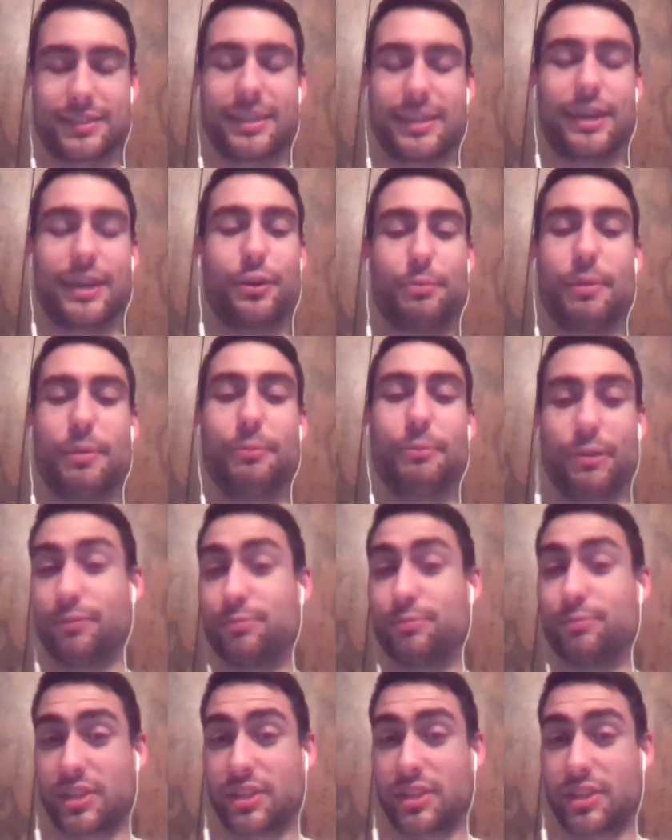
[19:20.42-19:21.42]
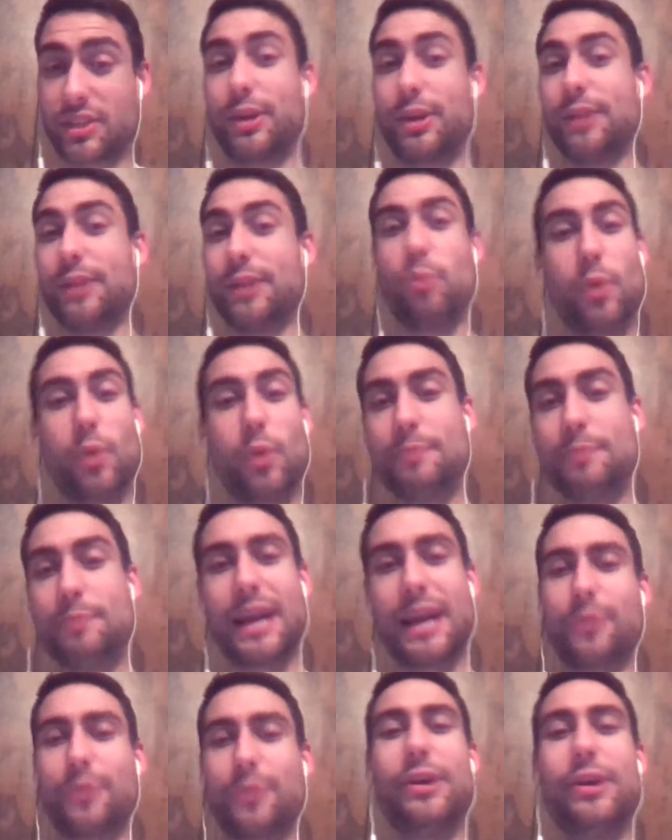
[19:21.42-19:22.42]
I remember it from sixth grade, way
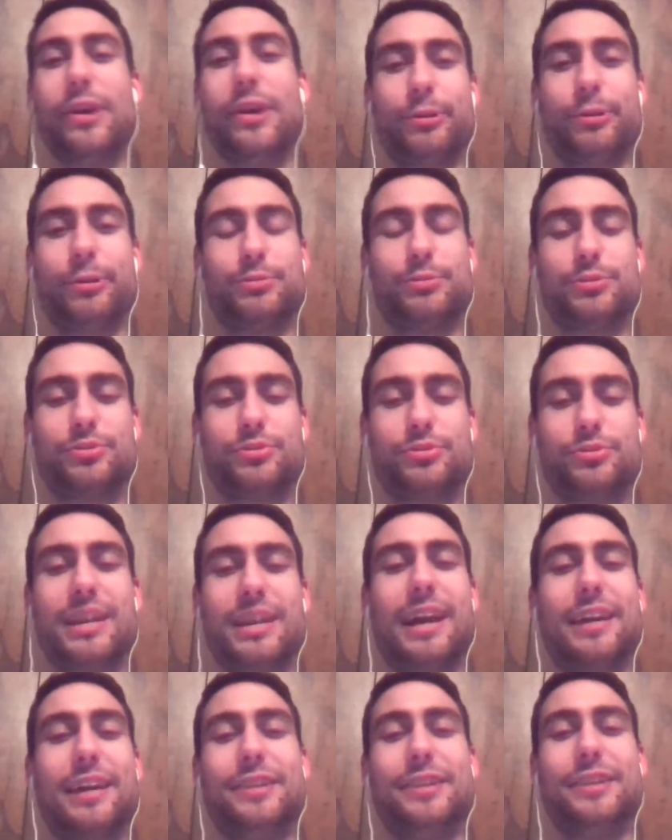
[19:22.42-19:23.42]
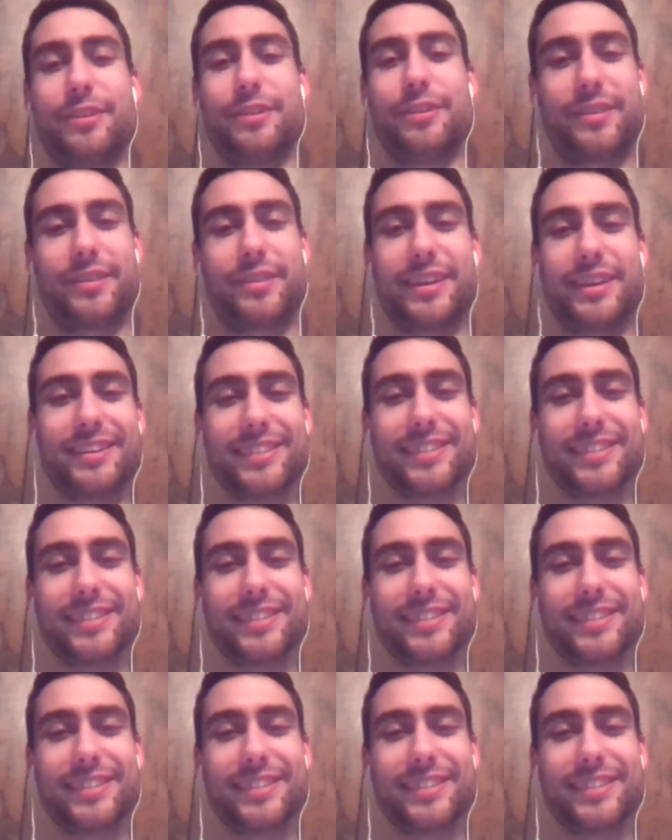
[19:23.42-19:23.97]
back when it was kind of a thing.